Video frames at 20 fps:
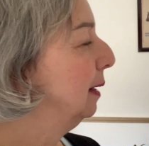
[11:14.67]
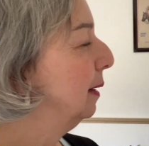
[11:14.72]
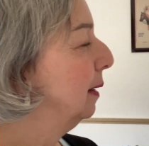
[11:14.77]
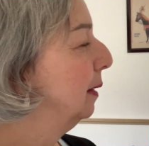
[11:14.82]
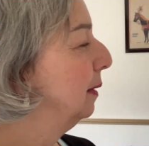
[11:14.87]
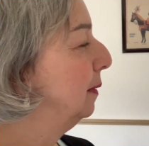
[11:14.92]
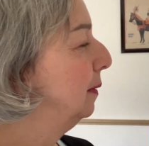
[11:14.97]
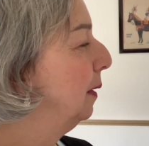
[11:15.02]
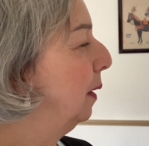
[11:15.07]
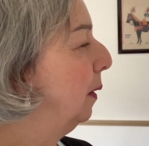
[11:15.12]

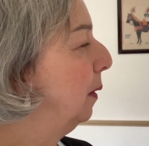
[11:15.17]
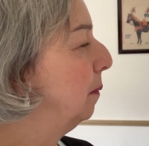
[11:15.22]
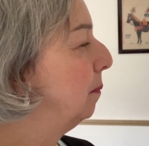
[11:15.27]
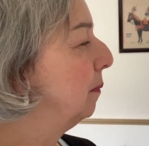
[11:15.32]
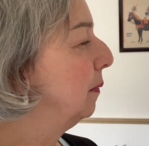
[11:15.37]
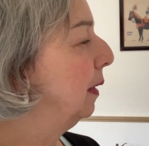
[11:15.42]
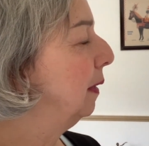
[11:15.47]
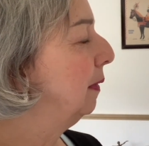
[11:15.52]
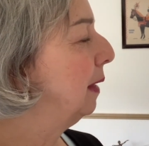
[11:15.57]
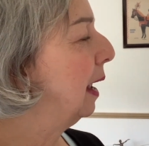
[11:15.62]
So
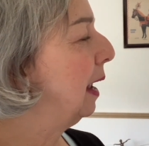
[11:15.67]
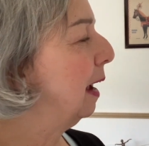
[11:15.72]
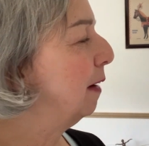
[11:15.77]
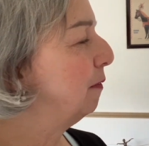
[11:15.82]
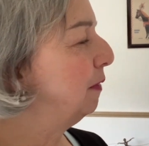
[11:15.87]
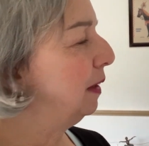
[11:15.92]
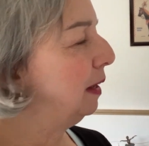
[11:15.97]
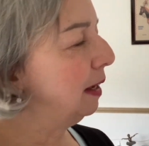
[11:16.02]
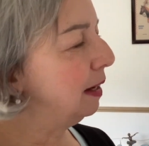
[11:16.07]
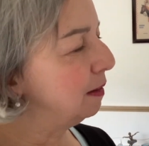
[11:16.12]
they have
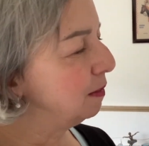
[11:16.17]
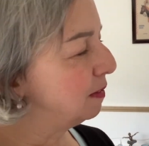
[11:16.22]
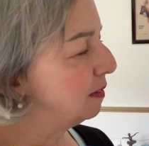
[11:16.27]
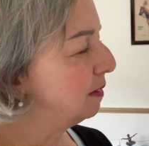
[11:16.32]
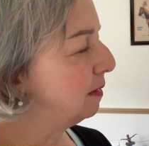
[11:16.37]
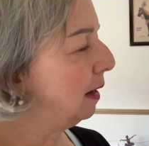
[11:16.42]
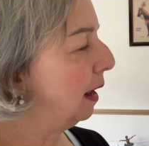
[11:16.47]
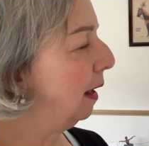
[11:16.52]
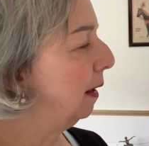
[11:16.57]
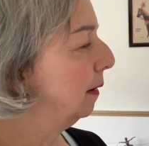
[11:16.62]
the
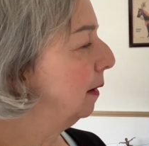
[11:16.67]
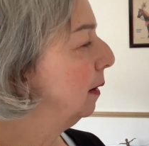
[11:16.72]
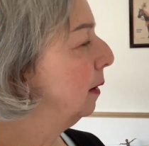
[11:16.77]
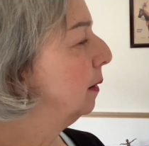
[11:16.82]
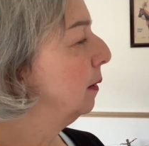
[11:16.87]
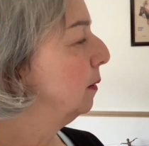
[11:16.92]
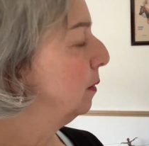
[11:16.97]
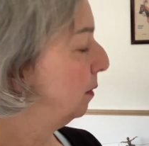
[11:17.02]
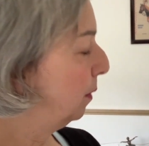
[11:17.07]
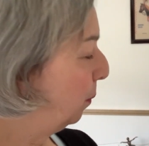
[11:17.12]
Easter.
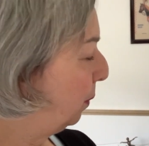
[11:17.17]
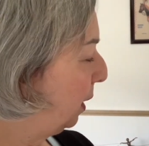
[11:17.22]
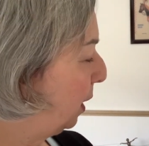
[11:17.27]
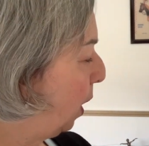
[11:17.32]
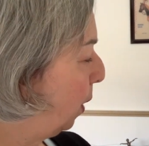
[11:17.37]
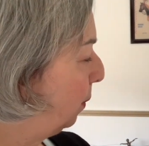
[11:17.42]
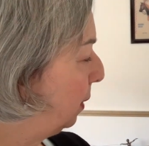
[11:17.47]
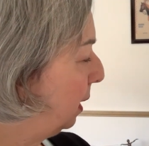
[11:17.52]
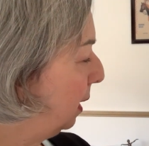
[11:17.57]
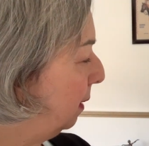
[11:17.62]
So we're
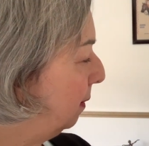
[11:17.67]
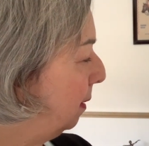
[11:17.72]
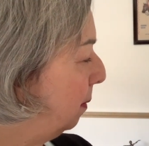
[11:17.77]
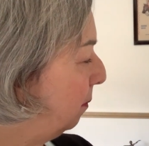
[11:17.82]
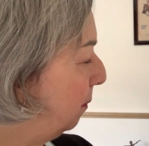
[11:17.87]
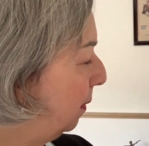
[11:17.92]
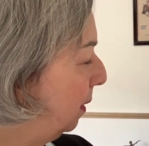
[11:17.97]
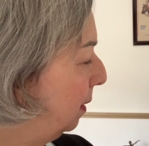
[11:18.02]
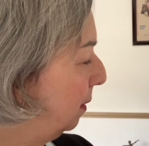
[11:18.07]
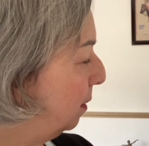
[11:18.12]
going
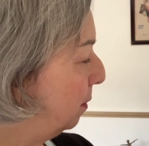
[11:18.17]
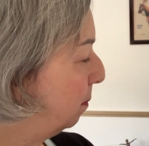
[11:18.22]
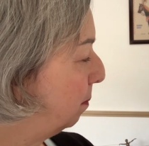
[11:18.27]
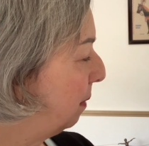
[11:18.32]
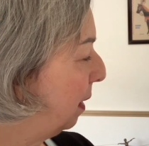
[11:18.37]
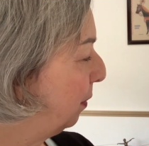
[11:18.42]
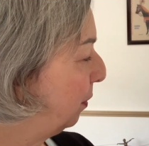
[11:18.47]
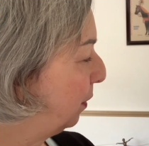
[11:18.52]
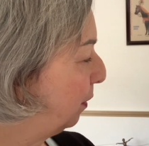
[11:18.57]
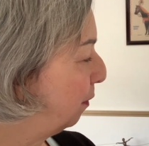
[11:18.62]
in the
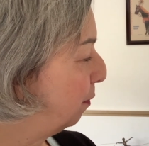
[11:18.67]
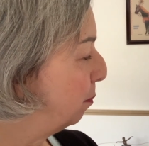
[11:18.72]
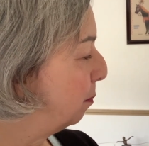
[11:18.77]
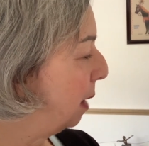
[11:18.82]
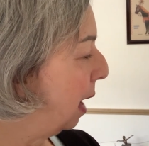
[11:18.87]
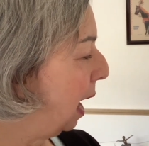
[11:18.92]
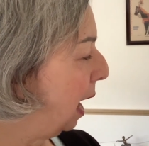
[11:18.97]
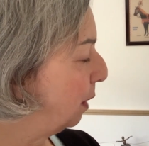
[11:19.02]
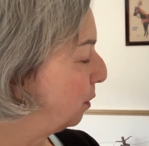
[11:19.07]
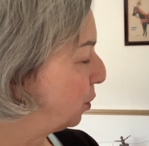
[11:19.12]
month of
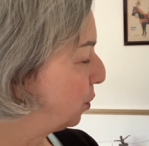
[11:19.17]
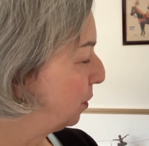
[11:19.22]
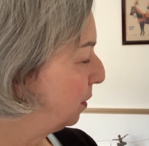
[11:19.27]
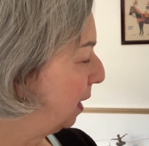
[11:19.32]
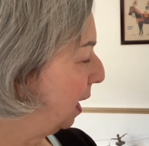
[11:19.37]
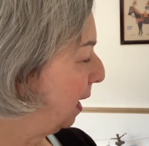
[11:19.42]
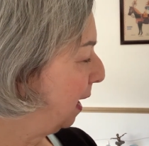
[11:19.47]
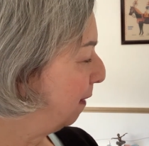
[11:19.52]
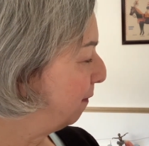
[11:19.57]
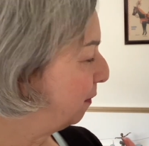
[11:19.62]
March.
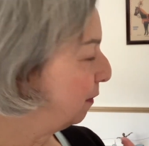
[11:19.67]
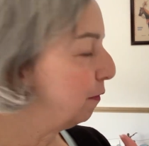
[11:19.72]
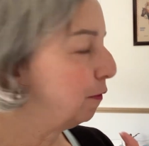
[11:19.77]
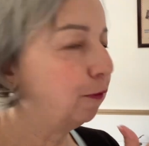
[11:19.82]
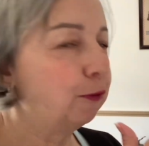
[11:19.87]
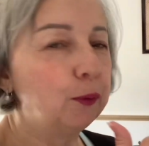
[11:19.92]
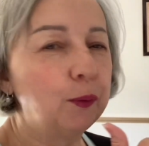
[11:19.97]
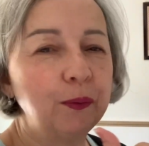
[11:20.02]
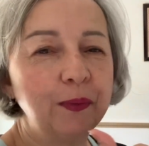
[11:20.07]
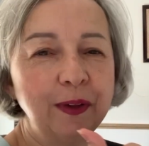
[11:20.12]
They have it
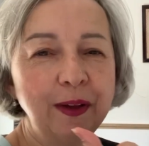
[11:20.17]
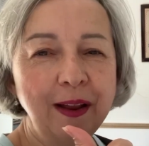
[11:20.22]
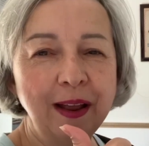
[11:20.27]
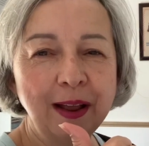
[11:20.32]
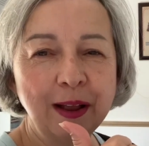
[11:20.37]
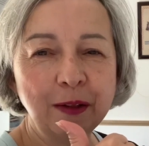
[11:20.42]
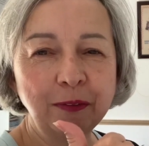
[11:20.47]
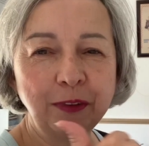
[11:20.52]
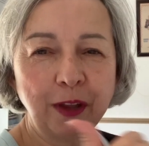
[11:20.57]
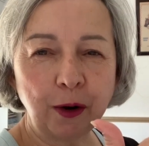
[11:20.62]
for the
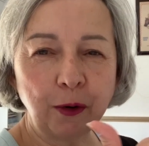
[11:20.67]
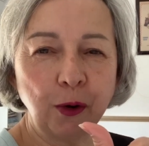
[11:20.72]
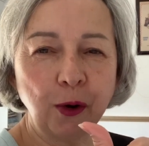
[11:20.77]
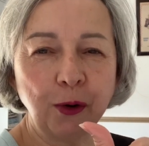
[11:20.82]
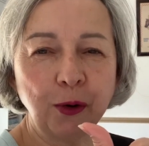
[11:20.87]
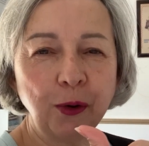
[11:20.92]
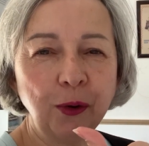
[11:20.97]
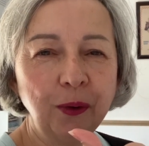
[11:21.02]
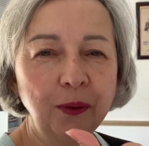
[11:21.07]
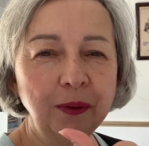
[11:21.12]

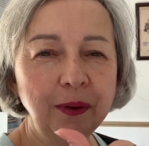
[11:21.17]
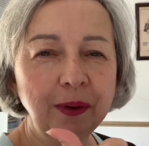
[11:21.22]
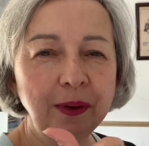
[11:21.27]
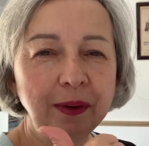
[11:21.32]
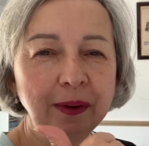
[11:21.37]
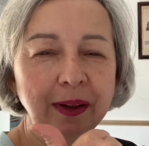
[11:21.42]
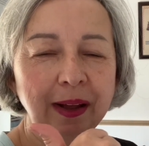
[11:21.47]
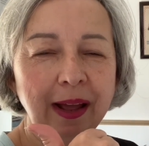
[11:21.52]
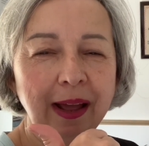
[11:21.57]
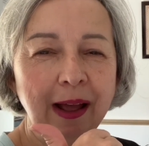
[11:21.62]
Tarocco
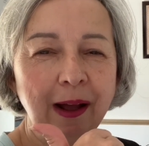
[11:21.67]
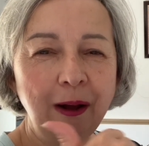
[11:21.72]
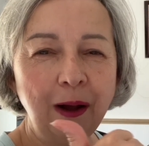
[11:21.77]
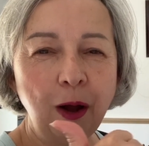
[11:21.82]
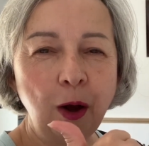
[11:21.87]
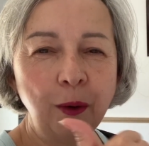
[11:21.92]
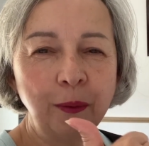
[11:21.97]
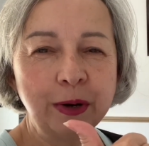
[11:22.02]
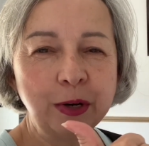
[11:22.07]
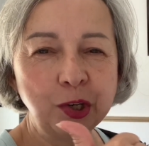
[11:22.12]

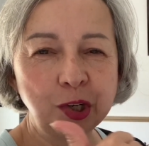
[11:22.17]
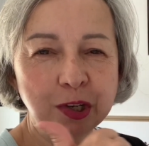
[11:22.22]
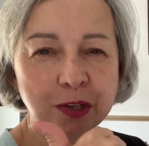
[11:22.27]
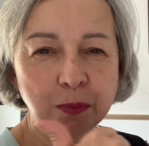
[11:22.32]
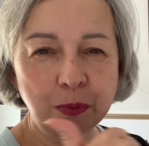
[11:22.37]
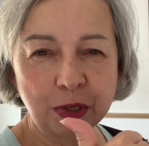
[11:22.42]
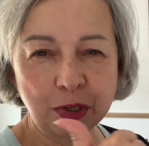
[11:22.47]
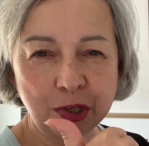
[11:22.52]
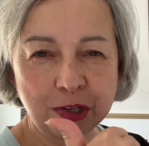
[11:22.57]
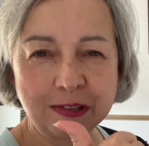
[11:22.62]
oranges,
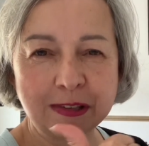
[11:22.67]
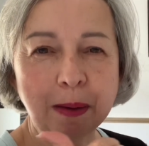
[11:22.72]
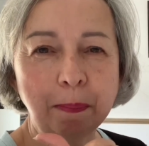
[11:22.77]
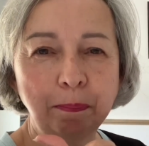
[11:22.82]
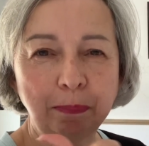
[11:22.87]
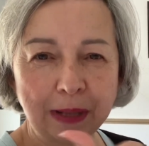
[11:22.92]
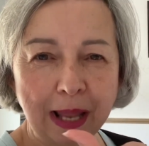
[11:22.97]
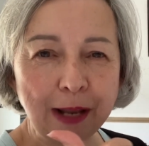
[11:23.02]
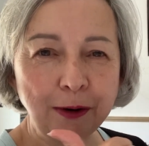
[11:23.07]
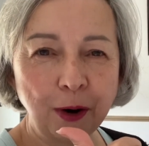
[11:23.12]
which is the
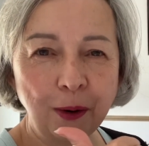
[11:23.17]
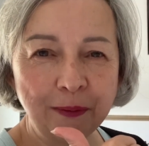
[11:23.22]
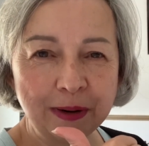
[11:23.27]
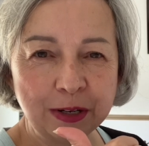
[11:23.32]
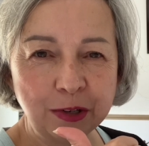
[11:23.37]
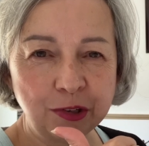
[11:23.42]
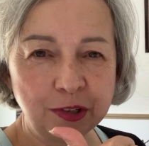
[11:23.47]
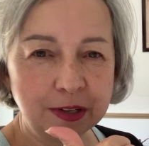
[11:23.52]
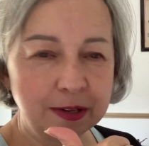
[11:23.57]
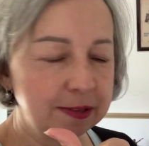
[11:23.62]
blood
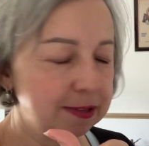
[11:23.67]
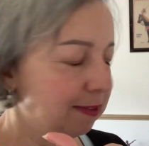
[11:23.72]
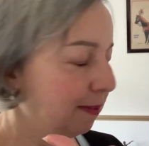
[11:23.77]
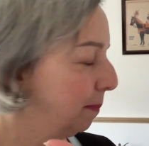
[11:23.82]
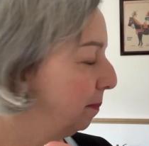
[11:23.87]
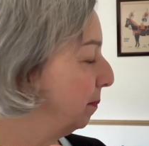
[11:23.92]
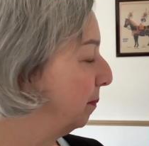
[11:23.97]
oranges,